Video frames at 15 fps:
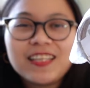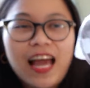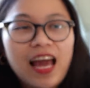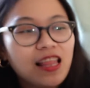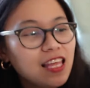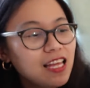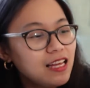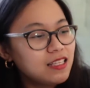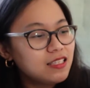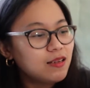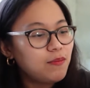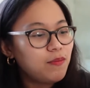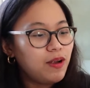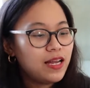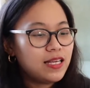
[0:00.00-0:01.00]
I think it's a
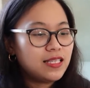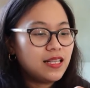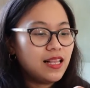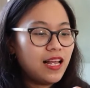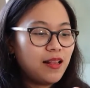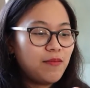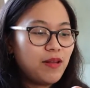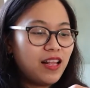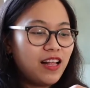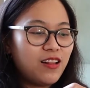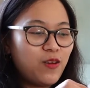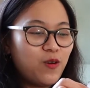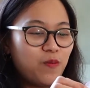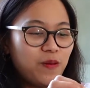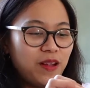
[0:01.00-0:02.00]
bracelet, but
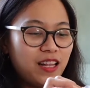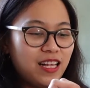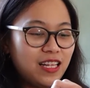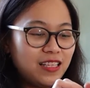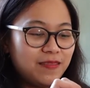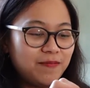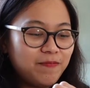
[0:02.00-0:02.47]
I'll open it.